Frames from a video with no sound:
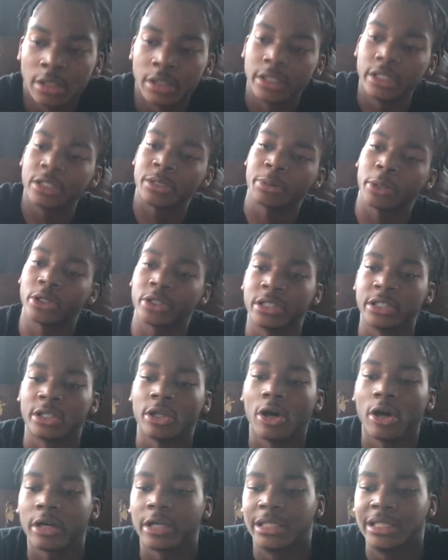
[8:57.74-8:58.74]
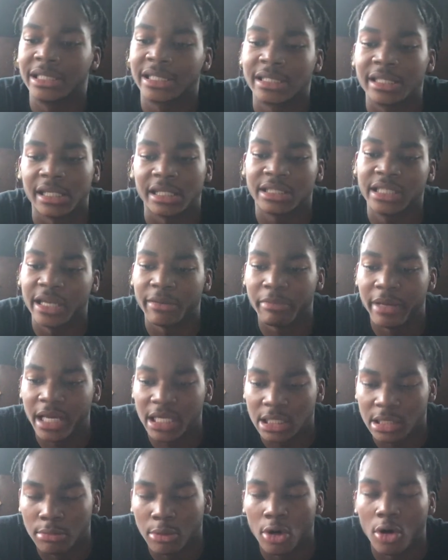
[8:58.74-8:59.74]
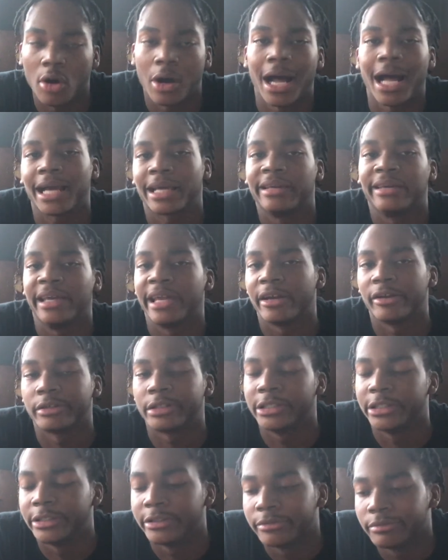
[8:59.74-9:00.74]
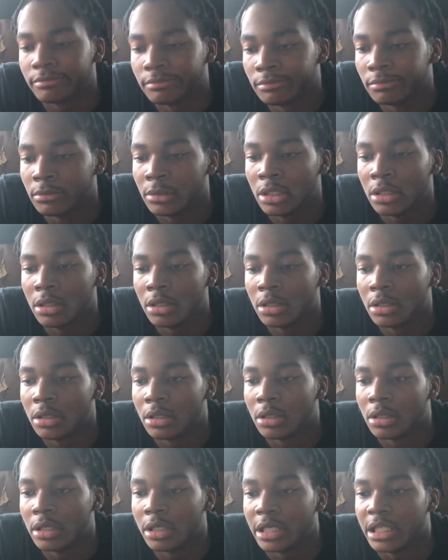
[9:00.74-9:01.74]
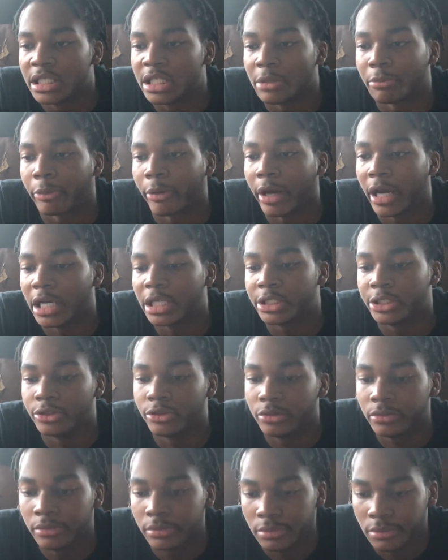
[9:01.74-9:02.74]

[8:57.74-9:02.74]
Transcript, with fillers: This person talking sucks at basketball. I can guarantee it. He surprised you.